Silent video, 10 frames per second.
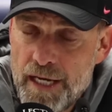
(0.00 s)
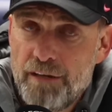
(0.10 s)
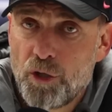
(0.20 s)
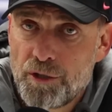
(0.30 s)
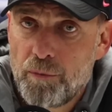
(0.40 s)

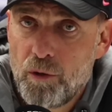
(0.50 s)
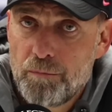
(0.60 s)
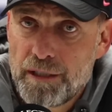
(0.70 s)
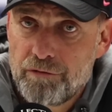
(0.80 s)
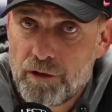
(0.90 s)
He won the ball
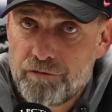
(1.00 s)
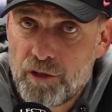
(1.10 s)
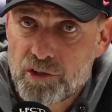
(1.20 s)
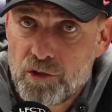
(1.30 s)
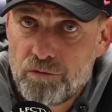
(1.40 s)
back for the
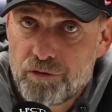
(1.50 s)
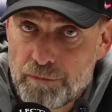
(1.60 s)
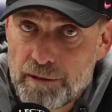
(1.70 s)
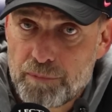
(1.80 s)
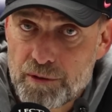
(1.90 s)
first goal from
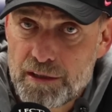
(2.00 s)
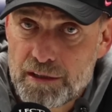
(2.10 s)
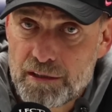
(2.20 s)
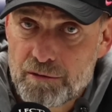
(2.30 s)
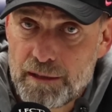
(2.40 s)
that
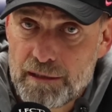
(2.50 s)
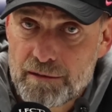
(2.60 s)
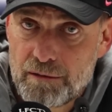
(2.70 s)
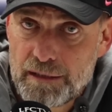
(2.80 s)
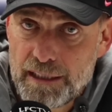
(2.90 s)
position as well,
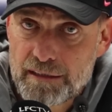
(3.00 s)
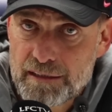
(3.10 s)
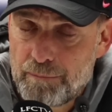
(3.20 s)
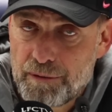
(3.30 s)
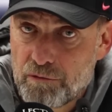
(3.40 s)
so like
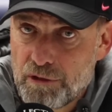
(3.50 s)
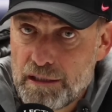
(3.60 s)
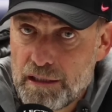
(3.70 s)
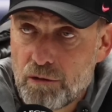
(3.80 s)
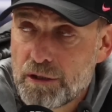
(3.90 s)
stepping
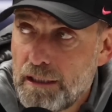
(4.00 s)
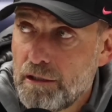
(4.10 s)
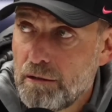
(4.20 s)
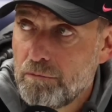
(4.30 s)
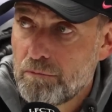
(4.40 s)
really out.
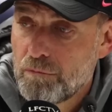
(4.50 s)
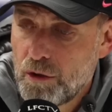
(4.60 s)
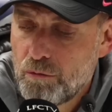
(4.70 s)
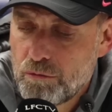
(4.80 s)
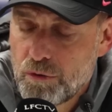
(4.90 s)

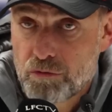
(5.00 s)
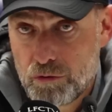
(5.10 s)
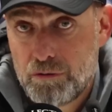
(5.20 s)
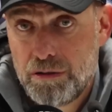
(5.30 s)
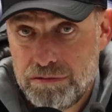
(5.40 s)
No, was
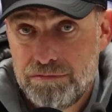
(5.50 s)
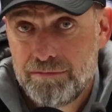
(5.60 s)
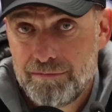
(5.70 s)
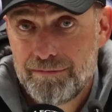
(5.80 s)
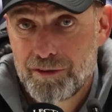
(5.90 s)
good.
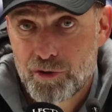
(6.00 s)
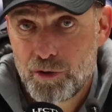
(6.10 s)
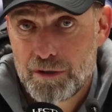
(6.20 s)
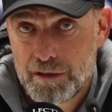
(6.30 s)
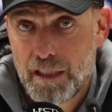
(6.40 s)
Was
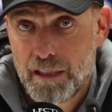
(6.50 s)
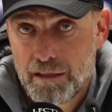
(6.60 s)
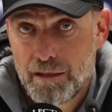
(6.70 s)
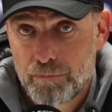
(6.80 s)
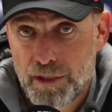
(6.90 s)
good,
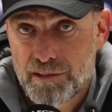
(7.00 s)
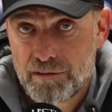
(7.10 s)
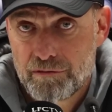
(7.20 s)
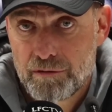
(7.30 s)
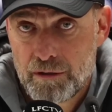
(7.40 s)
yeah,
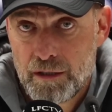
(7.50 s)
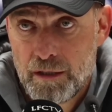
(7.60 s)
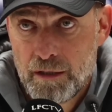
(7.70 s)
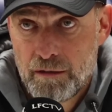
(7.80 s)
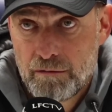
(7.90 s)
impressive.
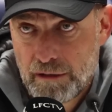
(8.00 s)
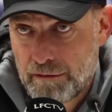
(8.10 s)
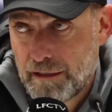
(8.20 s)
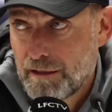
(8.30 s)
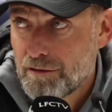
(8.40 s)

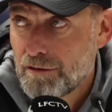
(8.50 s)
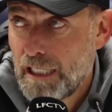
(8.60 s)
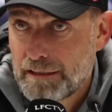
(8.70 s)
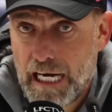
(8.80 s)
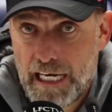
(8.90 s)
I think it was the
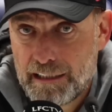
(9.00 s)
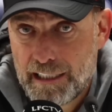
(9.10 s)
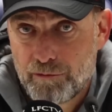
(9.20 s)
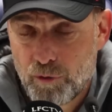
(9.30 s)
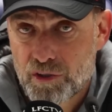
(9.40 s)

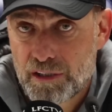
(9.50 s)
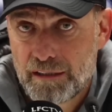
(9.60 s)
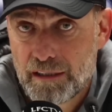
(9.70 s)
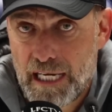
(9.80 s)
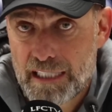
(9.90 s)
highlight was
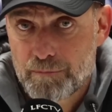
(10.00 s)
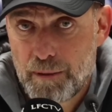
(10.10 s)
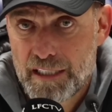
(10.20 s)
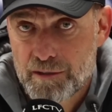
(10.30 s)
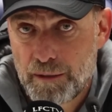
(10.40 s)
then the last
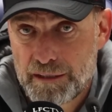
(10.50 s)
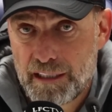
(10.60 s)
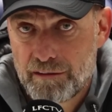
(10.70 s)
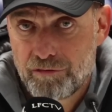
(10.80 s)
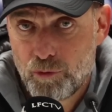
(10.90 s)
pass, but he
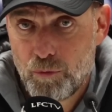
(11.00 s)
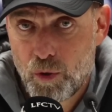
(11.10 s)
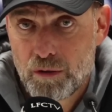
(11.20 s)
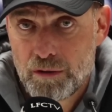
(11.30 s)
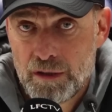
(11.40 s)
had a few
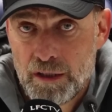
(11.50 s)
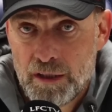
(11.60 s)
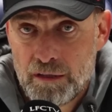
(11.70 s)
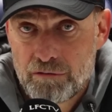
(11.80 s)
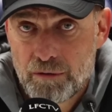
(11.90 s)
more
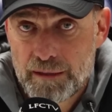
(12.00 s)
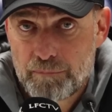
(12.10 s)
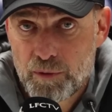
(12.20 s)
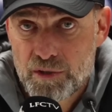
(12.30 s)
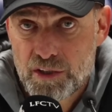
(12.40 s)
from
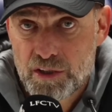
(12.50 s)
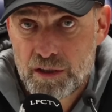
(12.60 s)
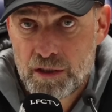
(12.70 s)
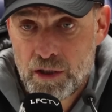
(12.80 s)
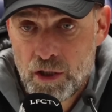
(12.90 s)
that
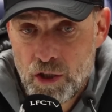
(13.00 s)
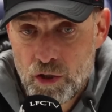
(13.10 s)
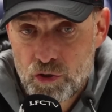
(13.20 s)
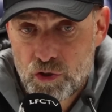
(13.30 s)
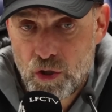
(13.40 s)
position.
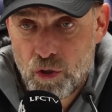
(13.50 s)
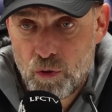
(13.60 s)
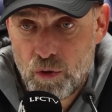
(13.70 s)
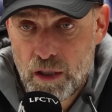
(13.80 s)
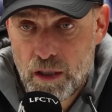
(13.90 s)

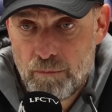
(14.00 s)
So,